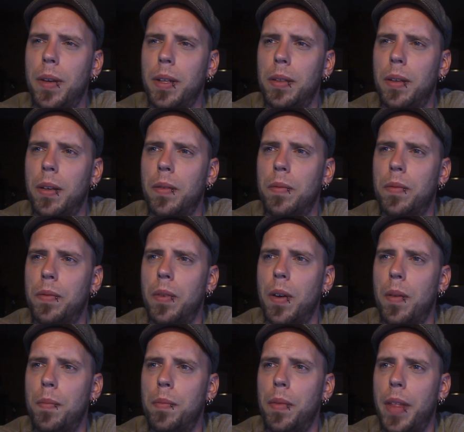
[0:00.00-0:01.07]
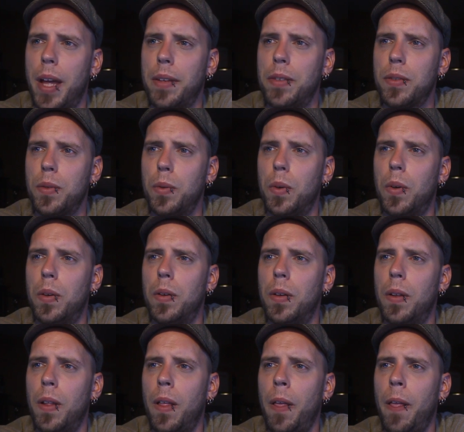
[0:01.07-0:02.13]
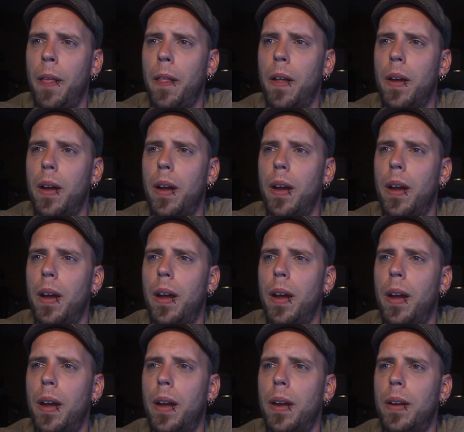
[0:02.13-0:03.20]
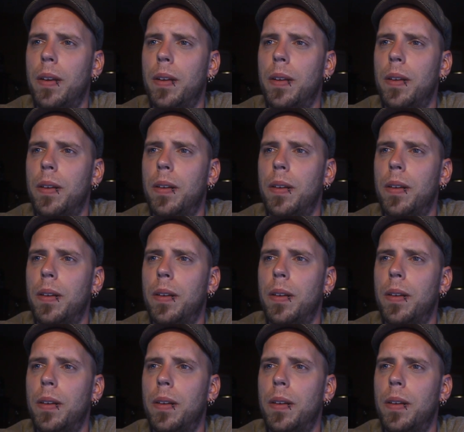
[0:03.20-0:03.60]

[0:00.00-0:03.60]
I learned from that school, and